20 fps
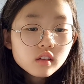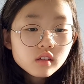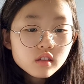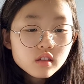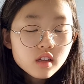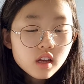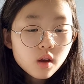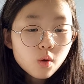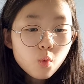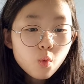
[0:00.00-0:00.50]

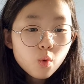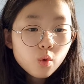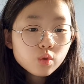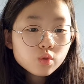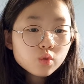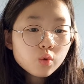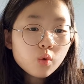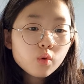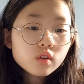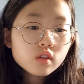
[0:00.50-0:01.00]
they all
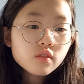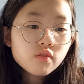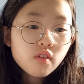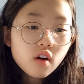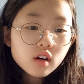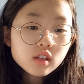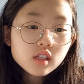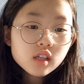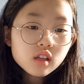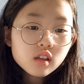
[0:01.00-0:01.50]
toward
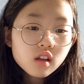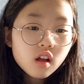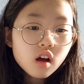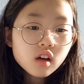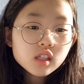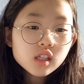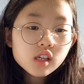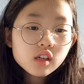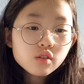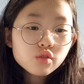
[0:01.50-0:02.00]
Foxy
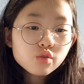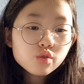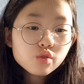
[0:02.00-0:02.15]
Loxy, who